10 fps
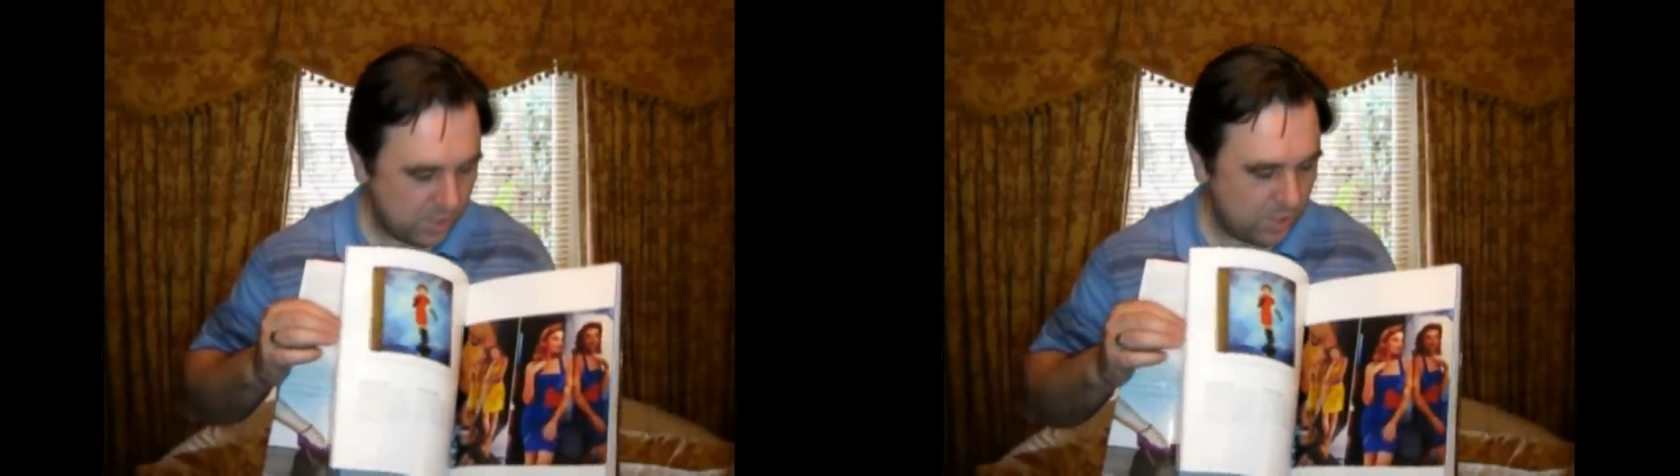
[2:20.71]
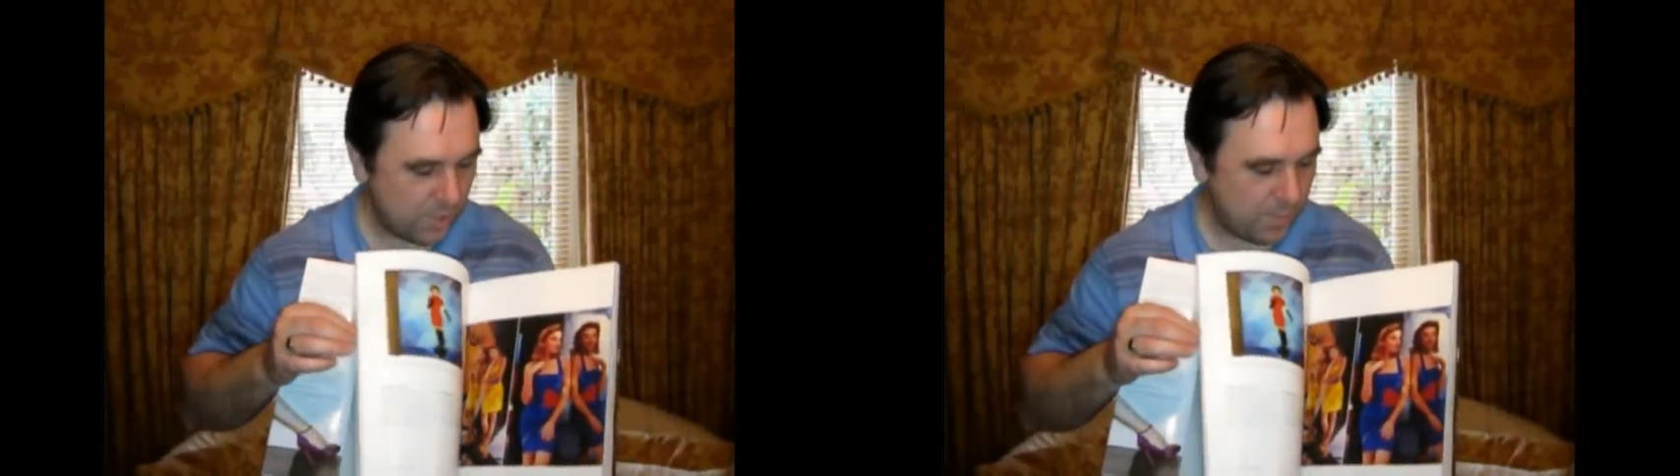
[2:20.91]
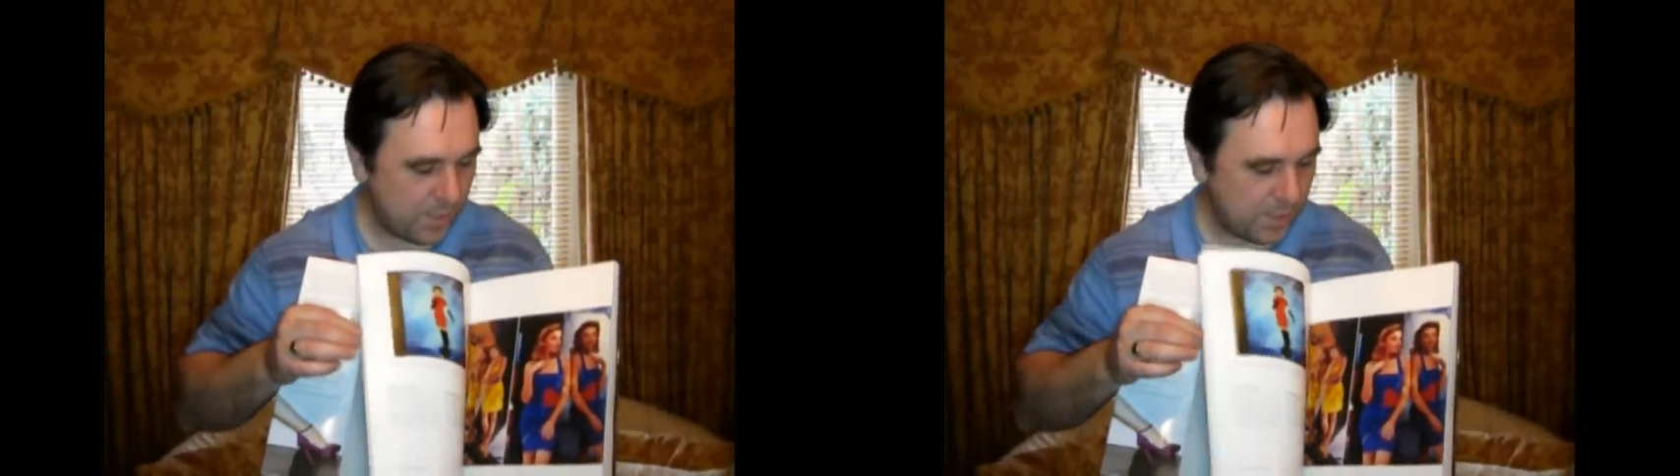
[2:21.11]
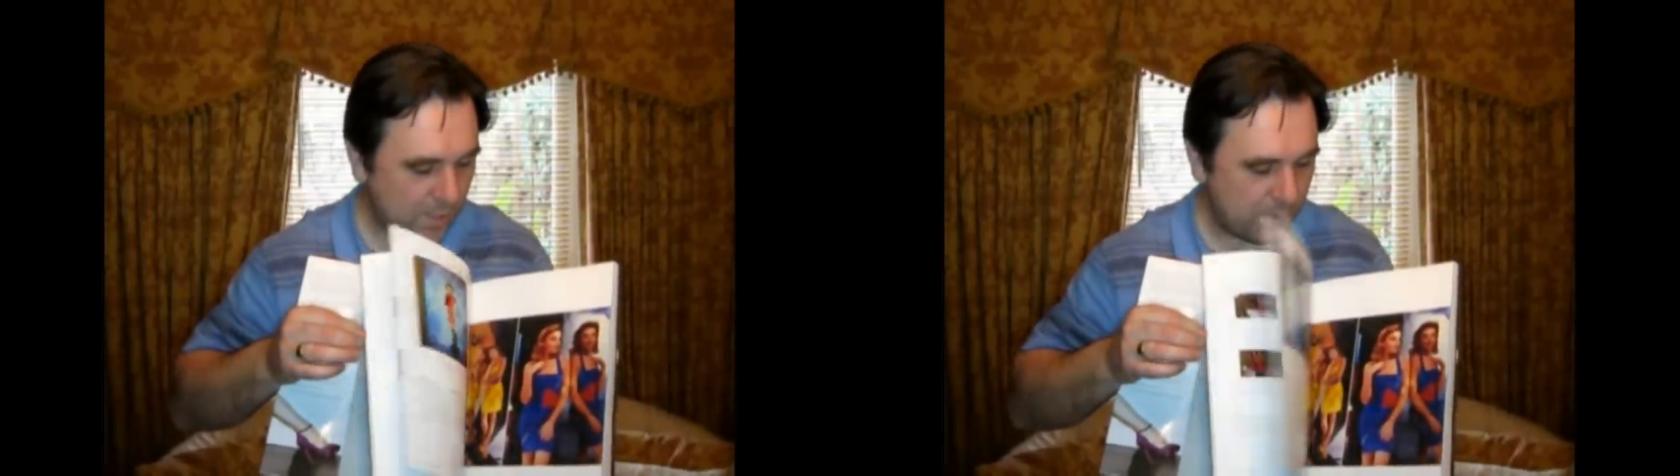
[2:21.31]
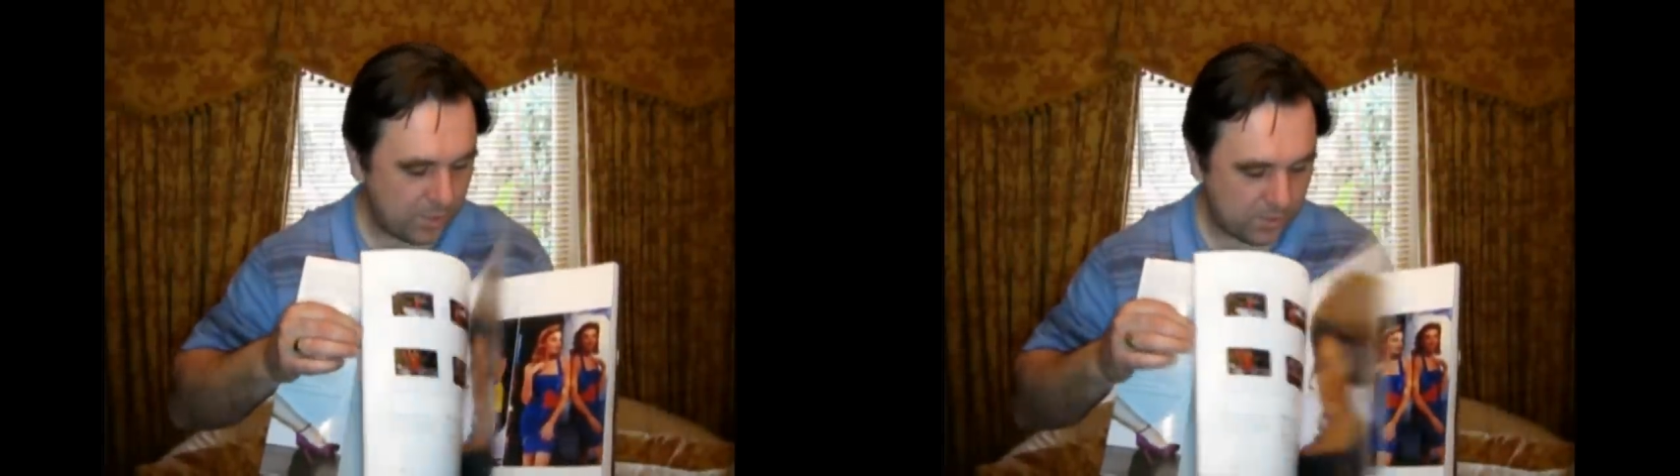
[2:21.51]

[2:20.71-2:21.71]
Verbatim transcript: soon as I picked it up and just